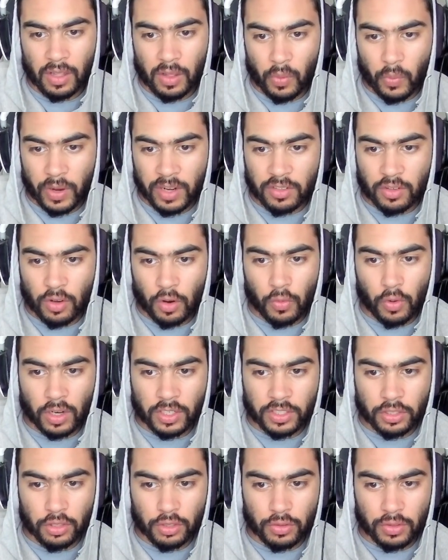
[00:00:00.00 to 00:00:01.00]
When is
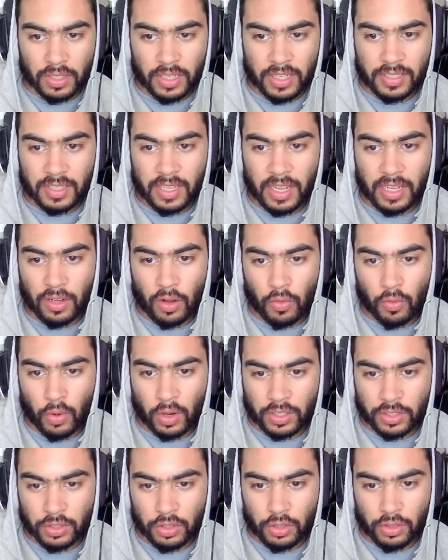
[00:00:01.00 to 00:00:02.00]
Overwatch 2's release date?
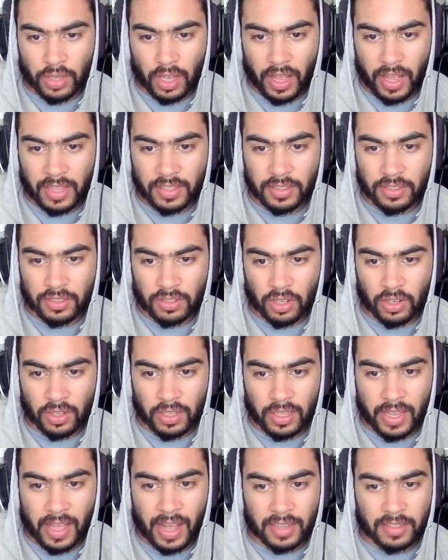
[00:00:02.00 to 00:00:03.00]
Overwatch 2 enters
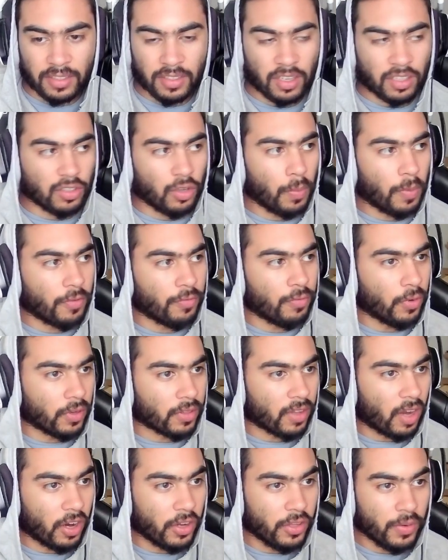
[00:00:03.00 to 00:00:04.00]
early access October
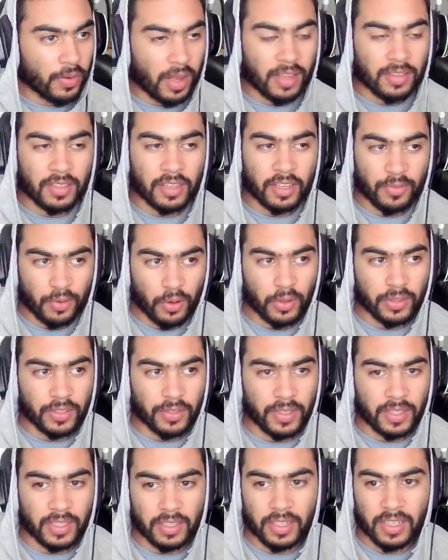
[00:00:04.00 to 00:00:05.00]
4th. Are you guys looking forward
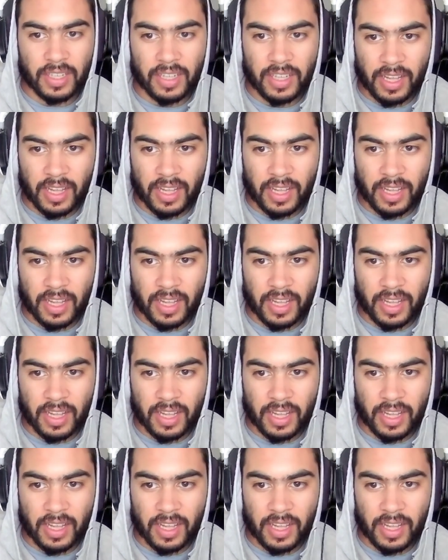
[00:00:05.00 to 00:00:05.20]
to it?